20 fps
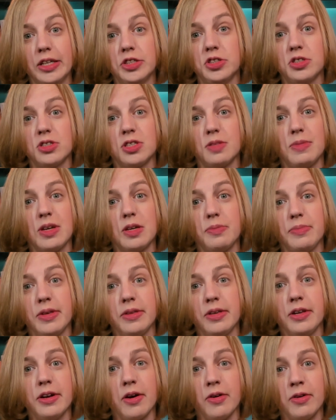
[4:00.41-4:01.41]
She doesn't make me,
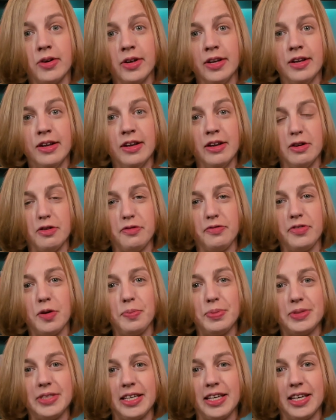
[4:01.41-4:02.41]
you know, feel
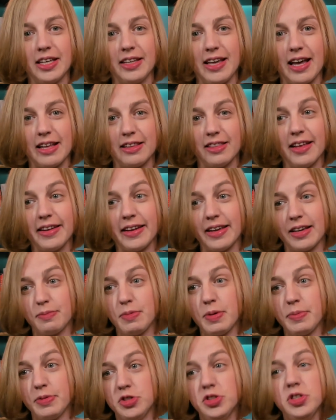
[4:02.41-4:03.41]
particularly athletic.
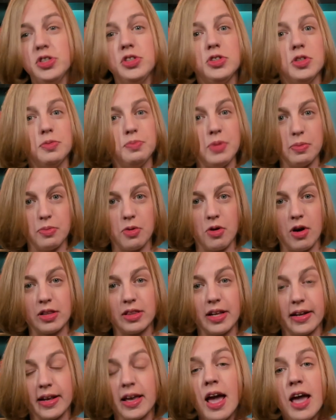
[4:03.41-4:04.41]
Maybe she should be more
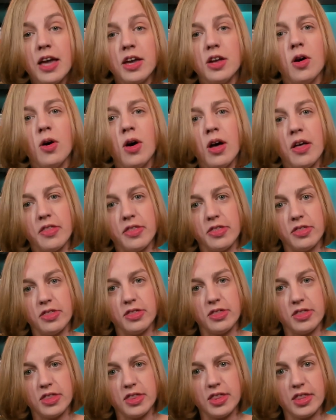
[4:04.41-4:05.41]
athletic. You know,
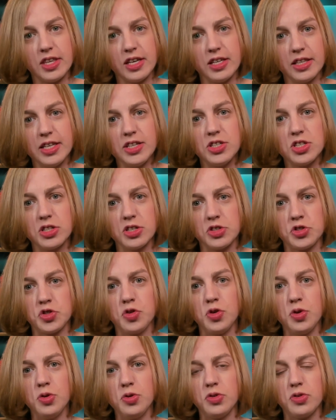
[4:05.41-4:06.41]
these are the
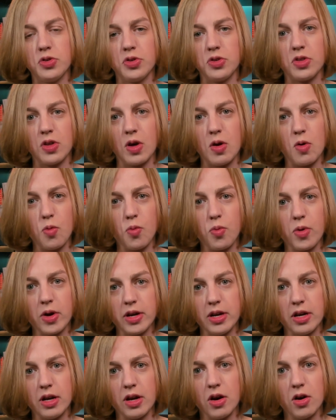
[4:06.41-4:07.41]
truths that
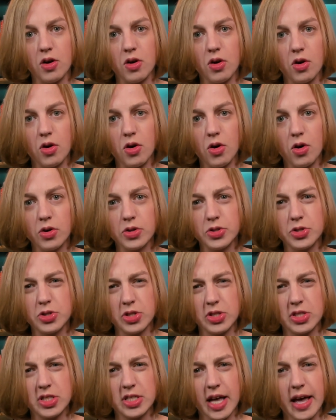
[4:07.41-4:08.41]
we ought to
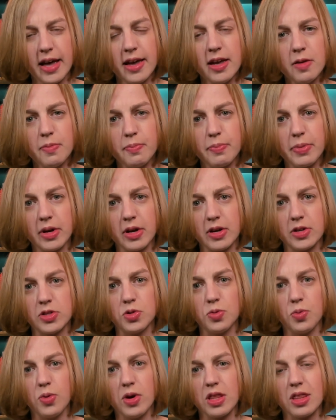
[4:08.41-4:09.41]
say
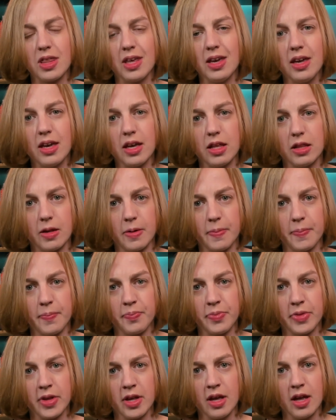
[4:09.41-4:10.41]
because we're thinking them.
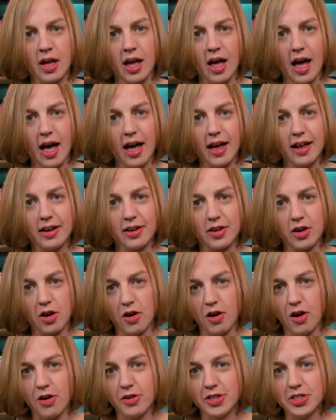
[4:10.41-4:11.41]
And
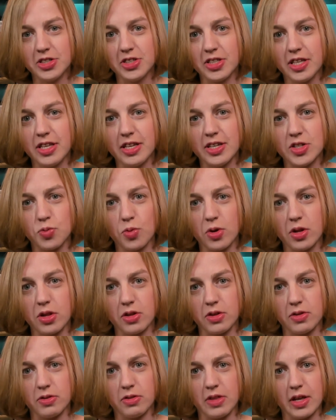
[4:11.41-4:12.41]
honesty is one of
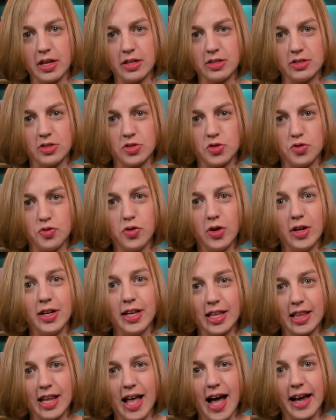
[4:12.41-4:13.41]
the things that's really
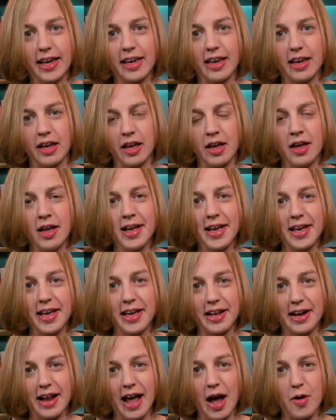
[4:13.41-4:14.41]
lacking
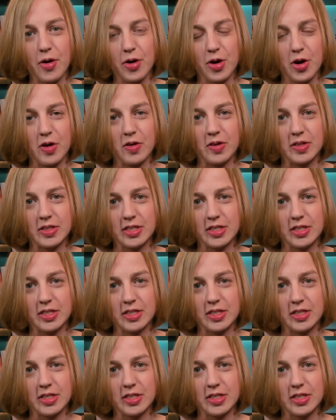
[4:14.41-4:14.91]
in our current